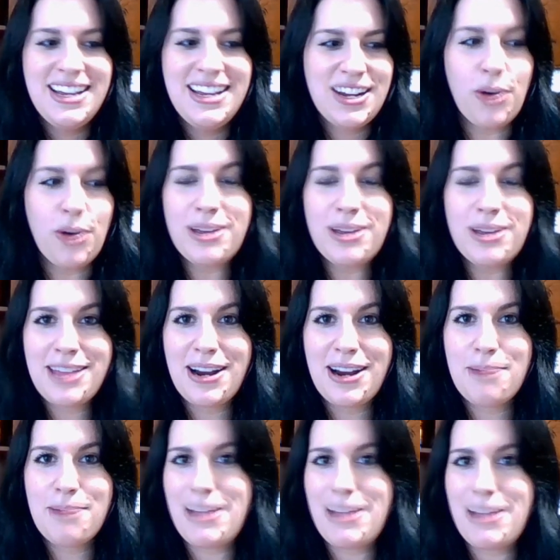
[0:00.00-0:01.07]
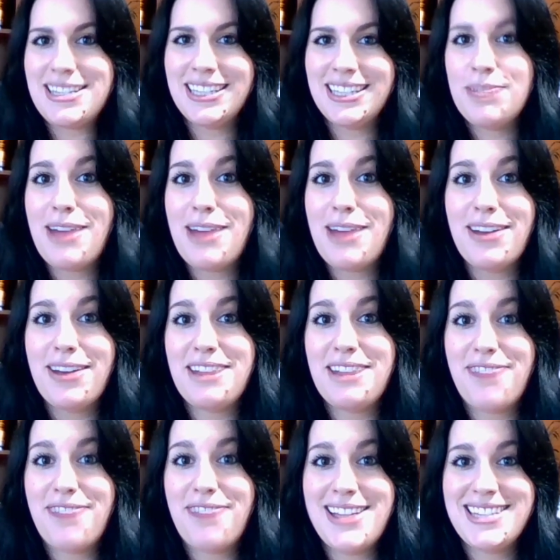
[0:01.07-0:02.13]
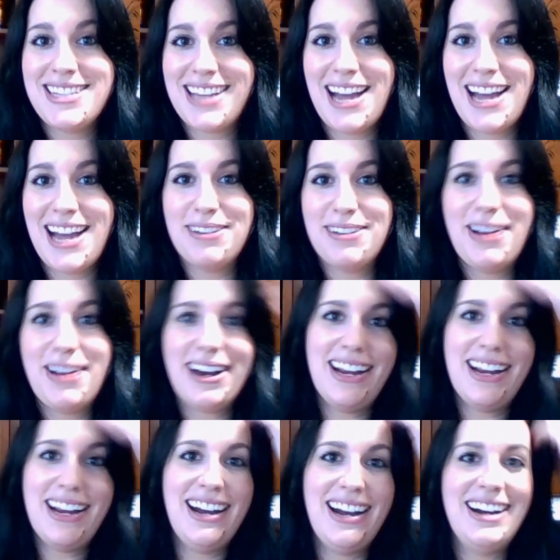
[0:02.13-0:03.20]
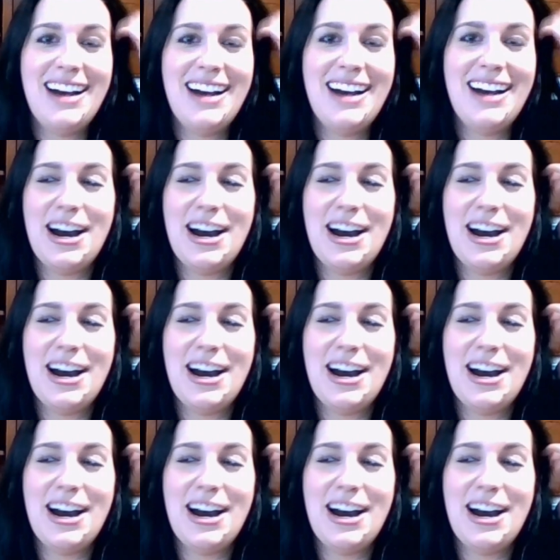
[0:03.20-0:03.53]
going there basically without any friends in the Cairo area.